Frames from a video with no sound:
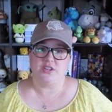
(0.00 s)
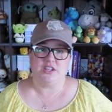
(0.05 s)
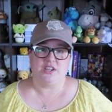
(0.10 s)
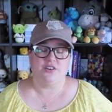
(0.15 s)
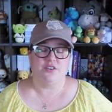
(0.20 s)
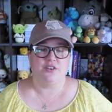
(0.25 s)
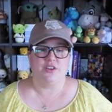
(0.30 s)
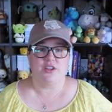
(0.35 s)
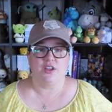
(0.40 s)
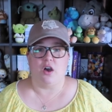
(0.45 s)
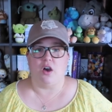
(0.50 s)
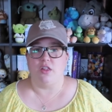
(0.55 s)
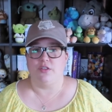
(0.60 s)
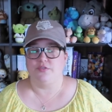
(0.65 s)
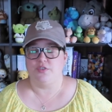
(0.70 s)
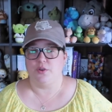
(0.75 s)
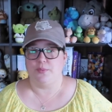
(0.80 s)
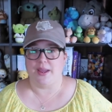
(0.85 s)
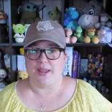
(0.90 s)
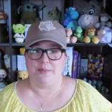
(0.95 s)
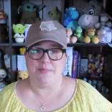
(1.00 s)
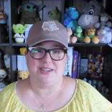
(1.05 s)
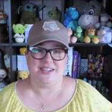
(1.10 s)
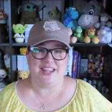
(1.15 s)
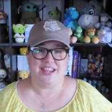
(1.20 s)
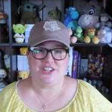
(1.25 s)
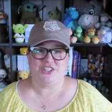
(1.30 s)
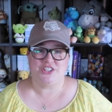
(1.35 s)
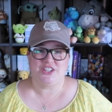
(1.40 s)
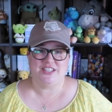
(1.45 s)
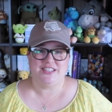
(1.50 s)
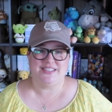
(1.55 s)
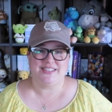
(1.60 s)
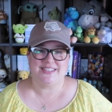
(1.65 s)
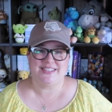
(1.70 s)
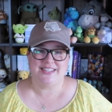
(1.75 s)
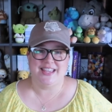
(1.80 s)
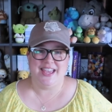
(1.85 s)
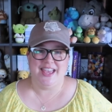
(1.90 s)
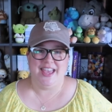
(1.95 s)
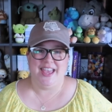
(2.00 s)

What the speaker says: hearing all of your recommendations,